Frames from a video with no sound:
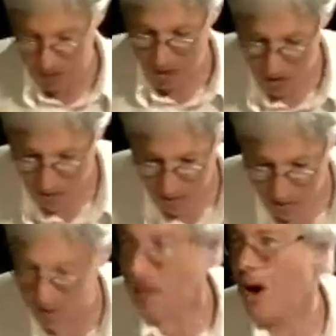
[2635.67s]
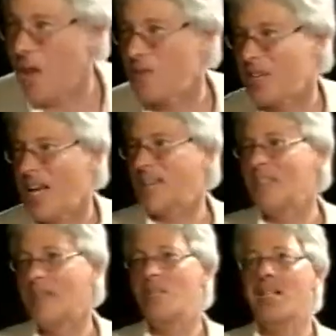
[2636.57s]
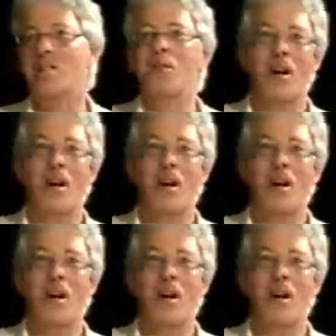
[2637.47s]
notion of her father as actually somebody